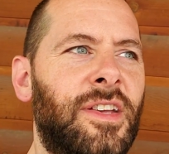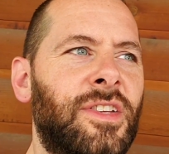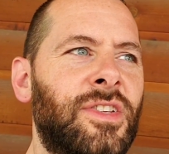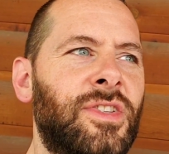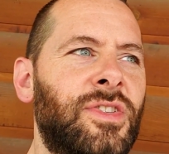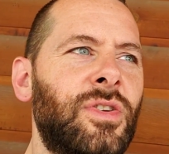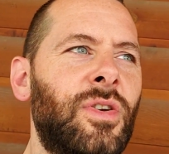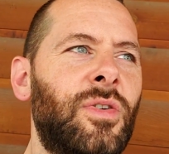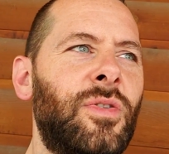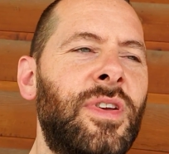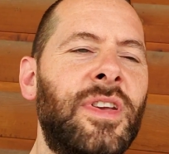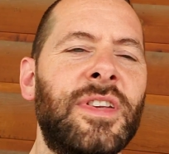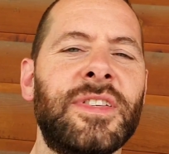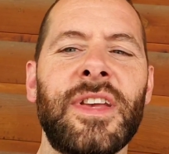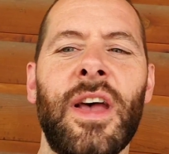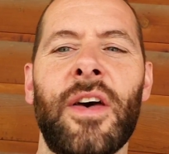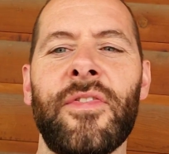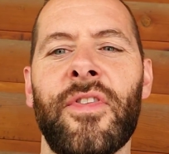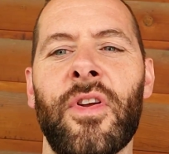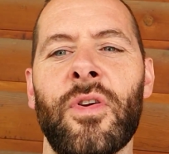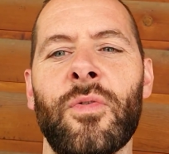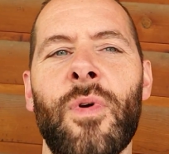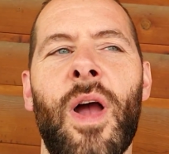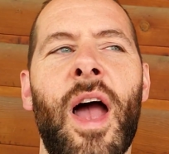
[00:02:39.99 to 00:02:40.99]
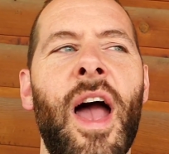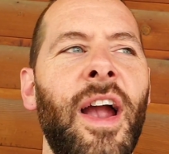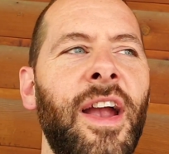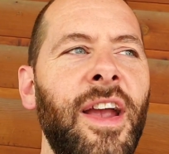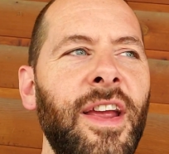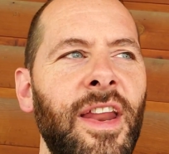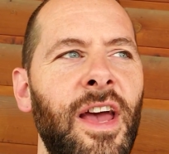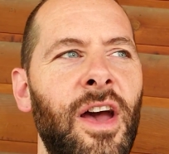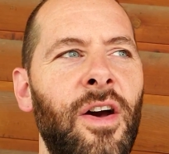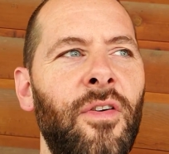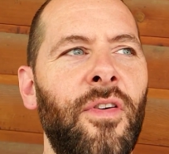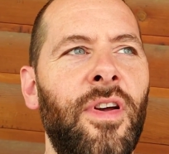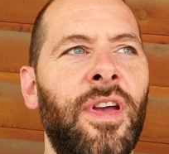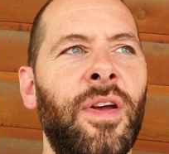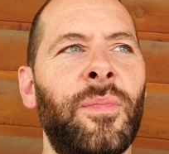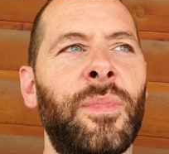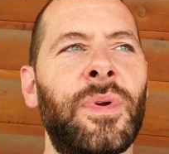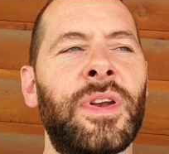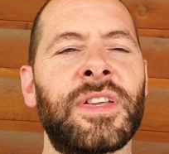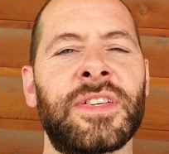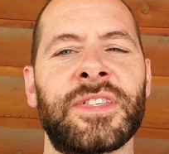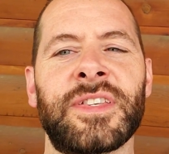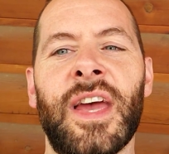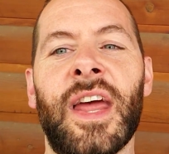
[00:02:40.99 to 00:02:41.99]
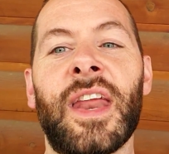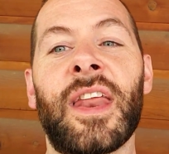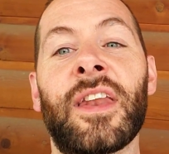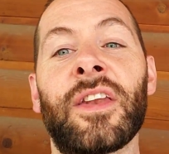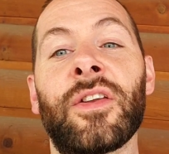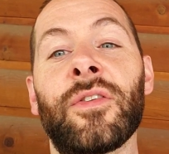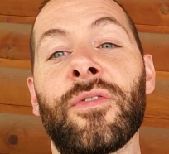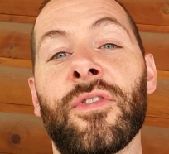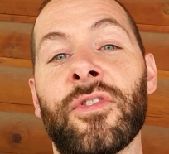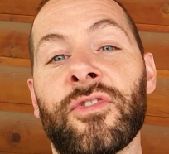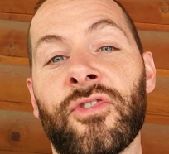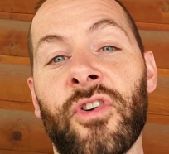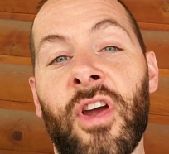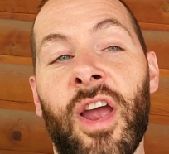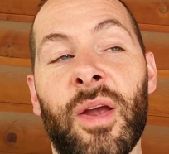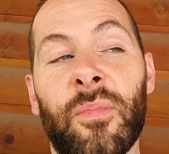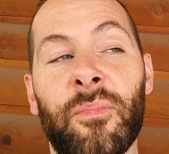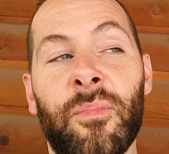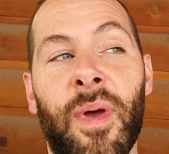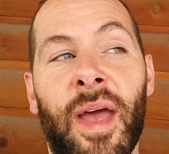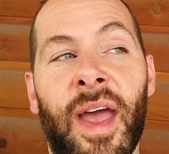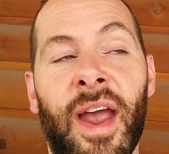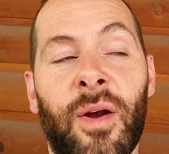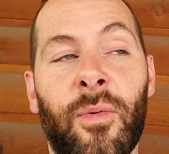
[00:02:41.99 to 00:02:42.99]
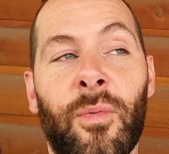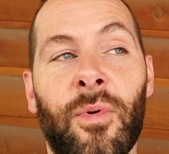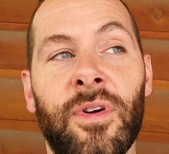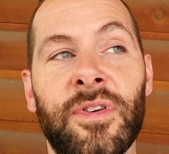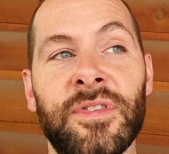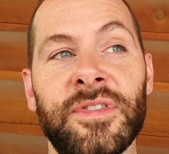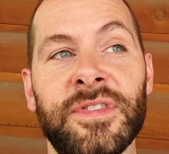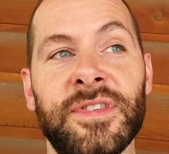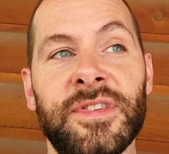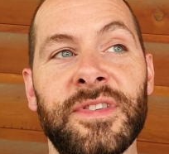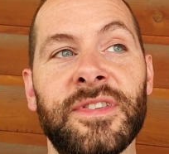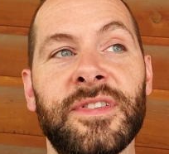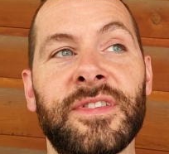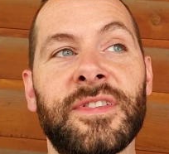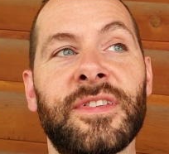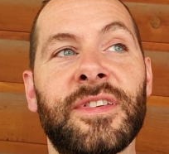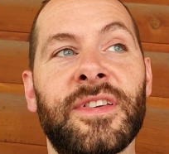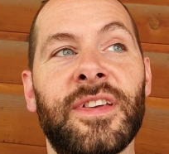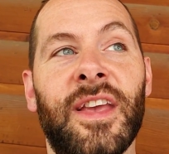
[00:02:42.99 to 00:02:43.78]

So he's out there rocking out, and we decided to do the track backwards.